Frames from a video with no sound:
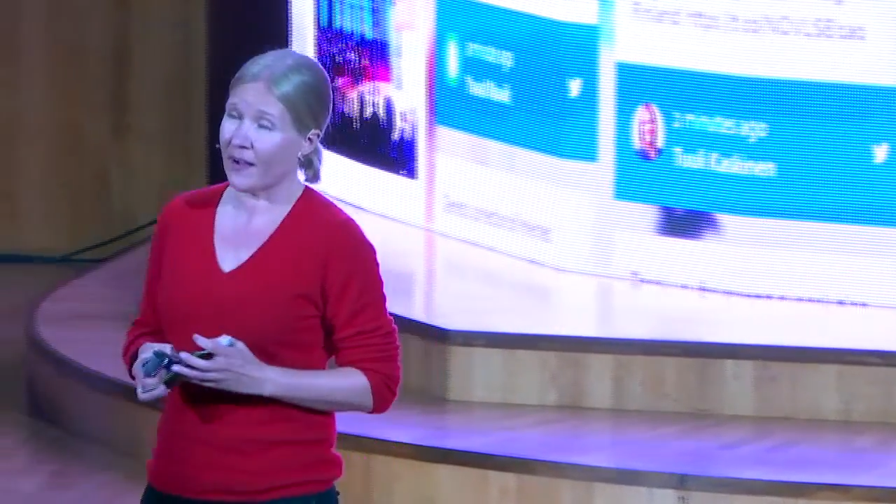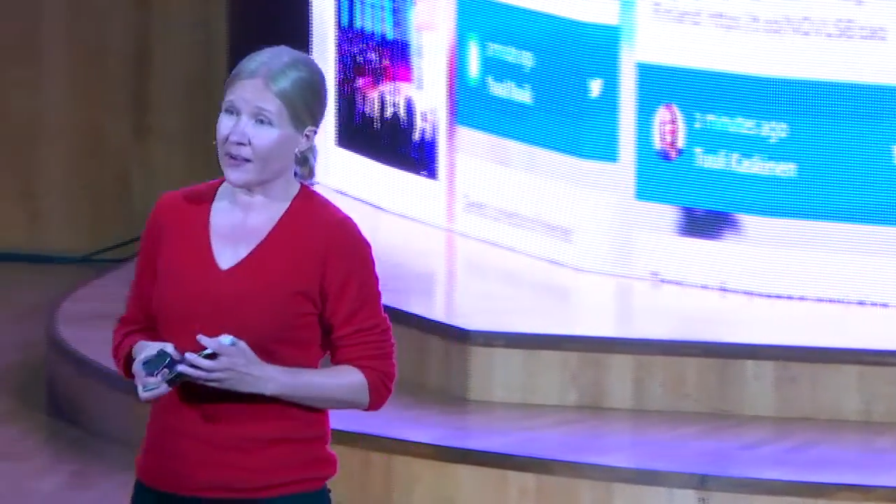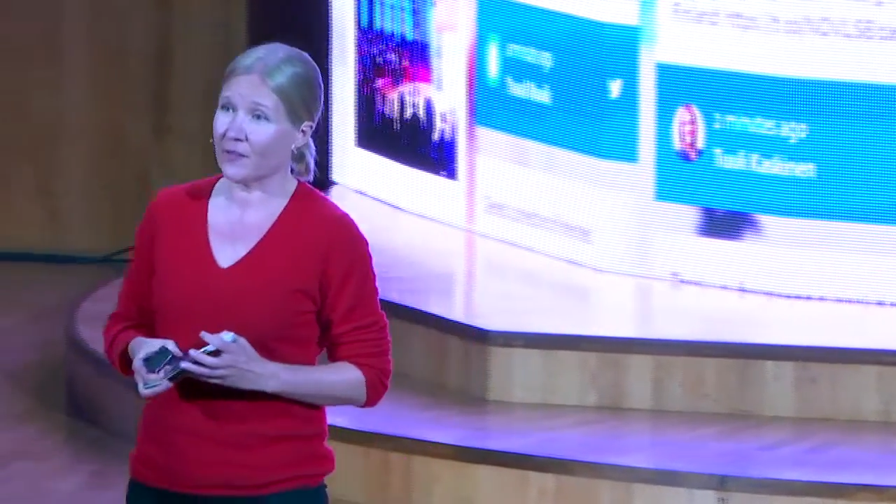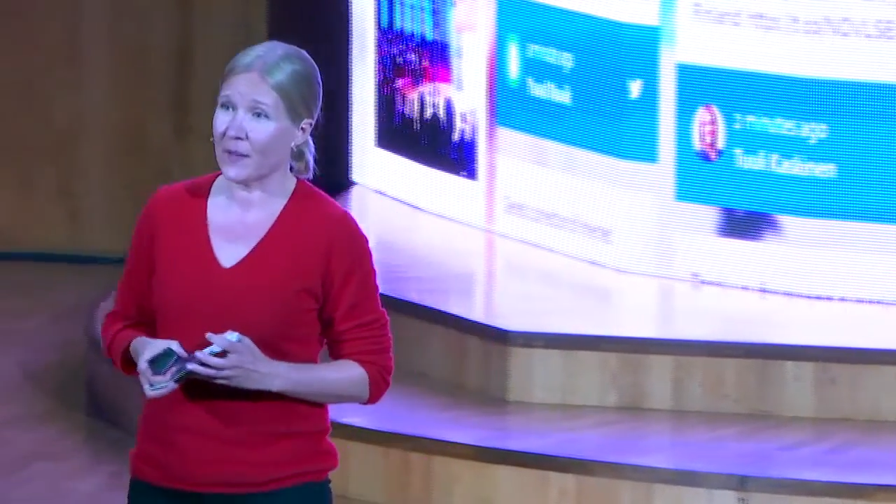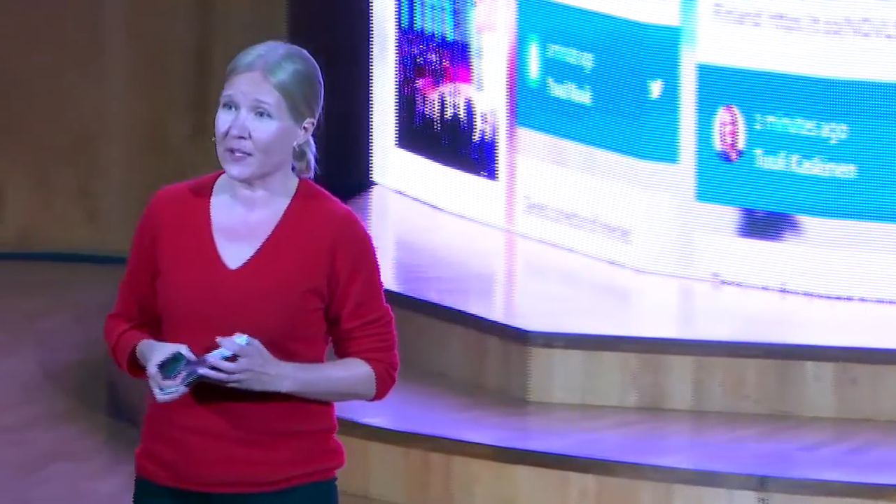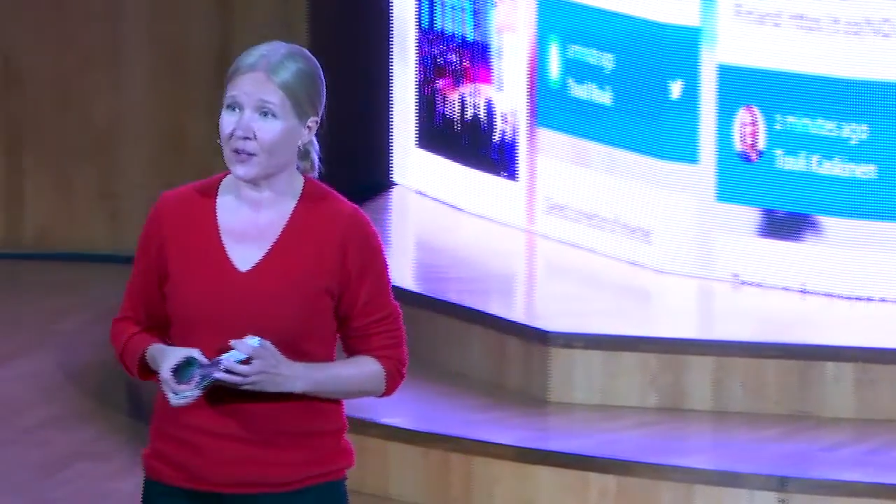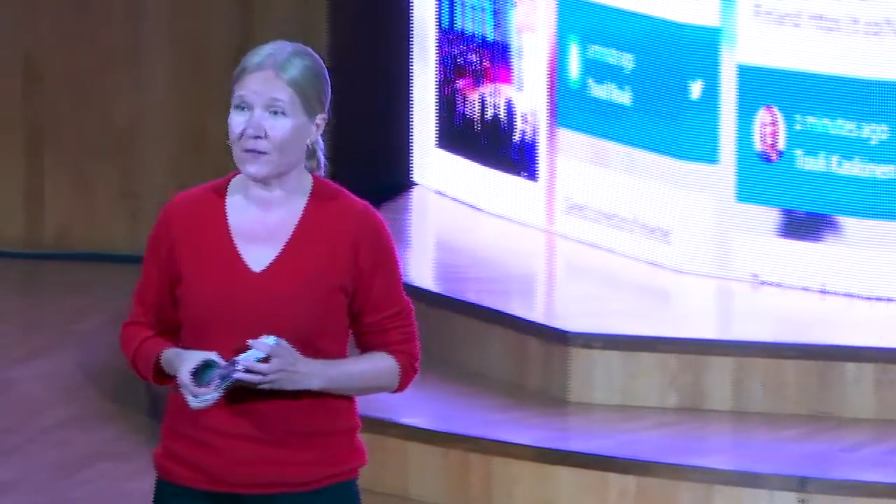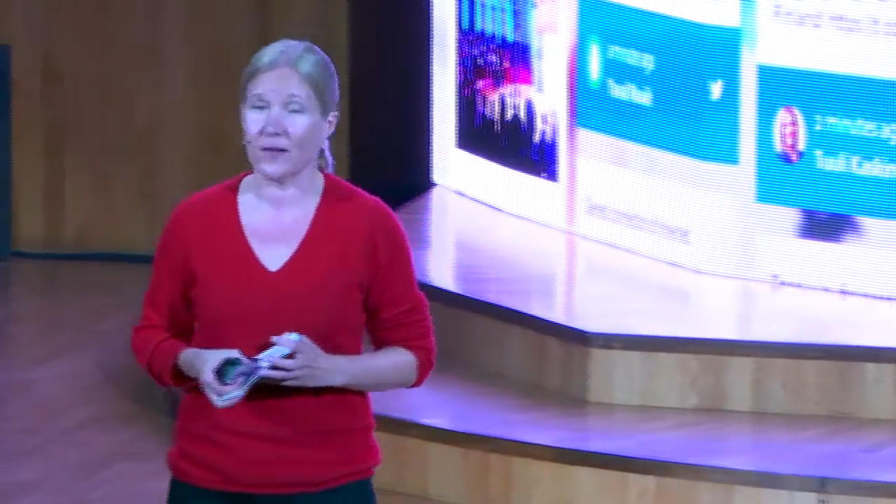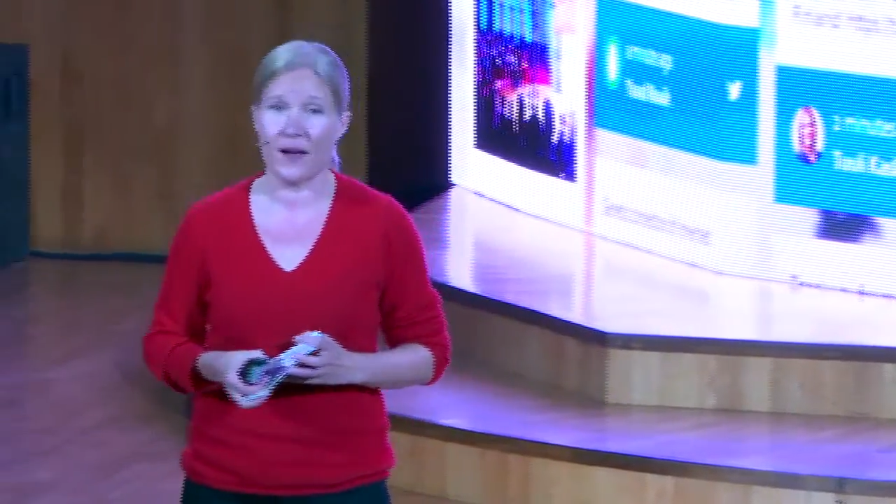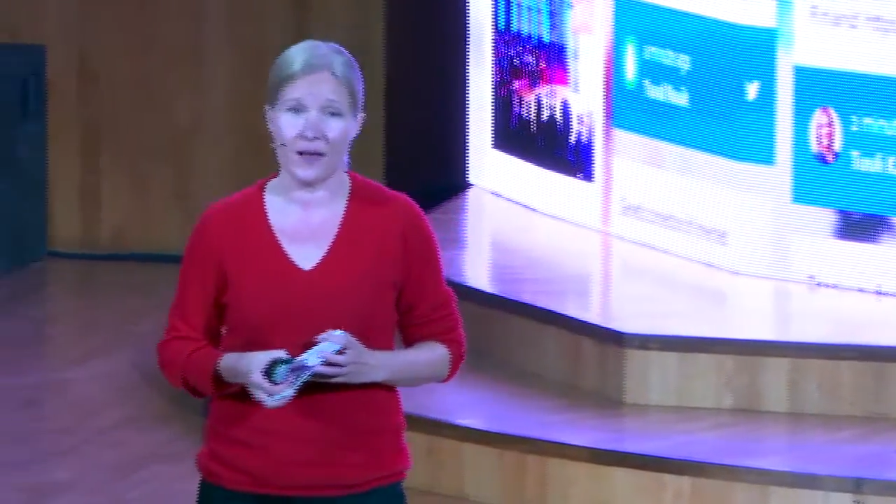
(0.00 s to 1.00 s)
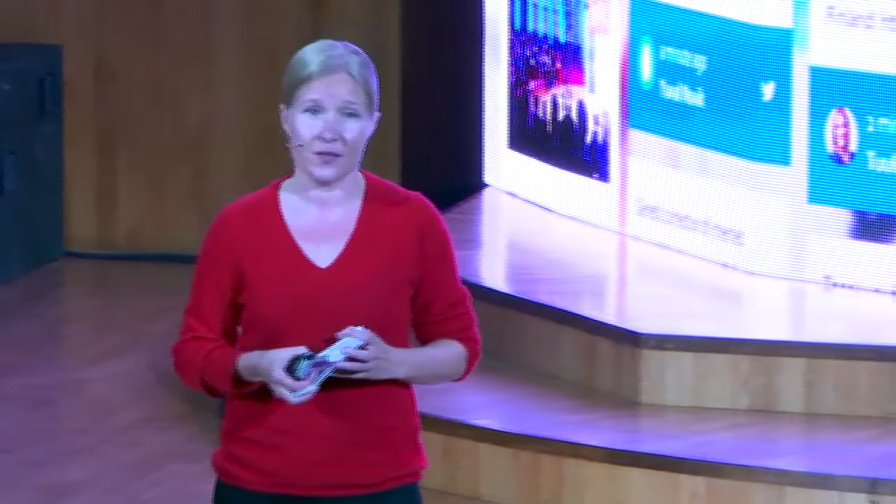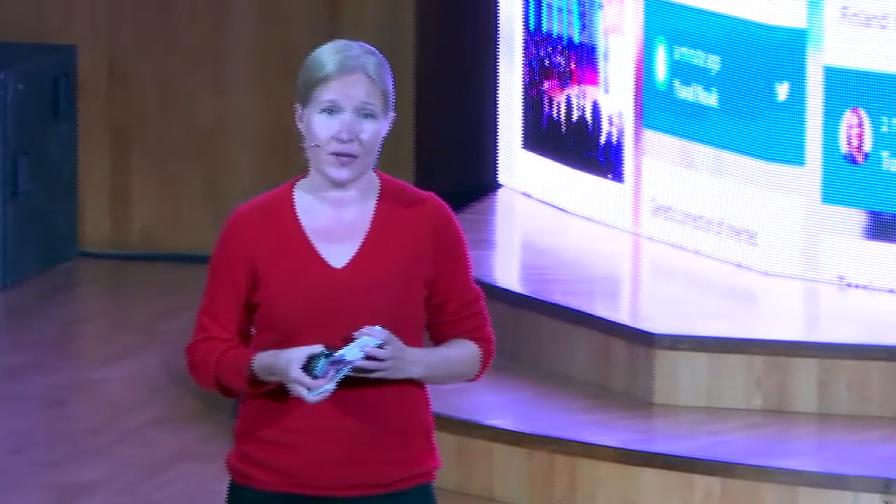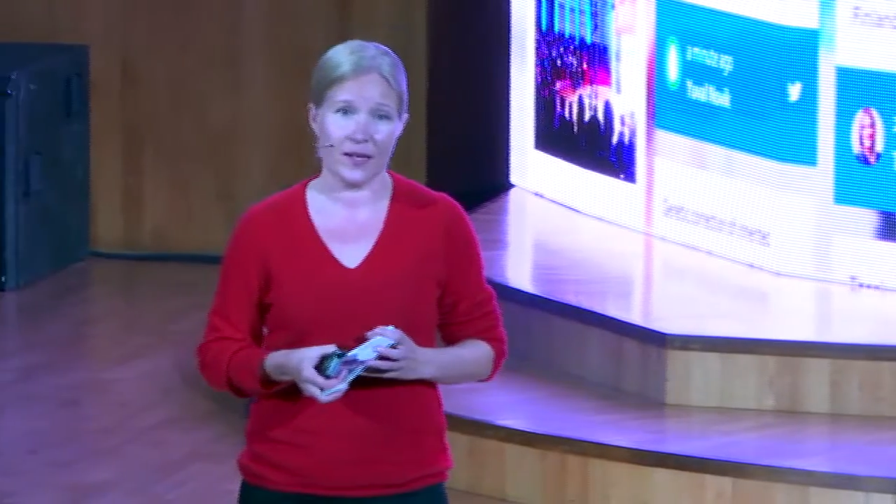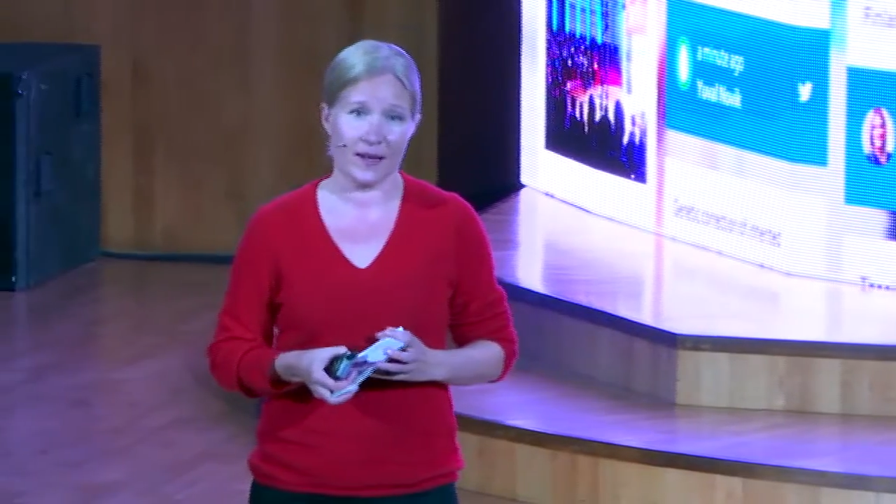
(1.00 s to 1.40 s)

kind of picture of the country,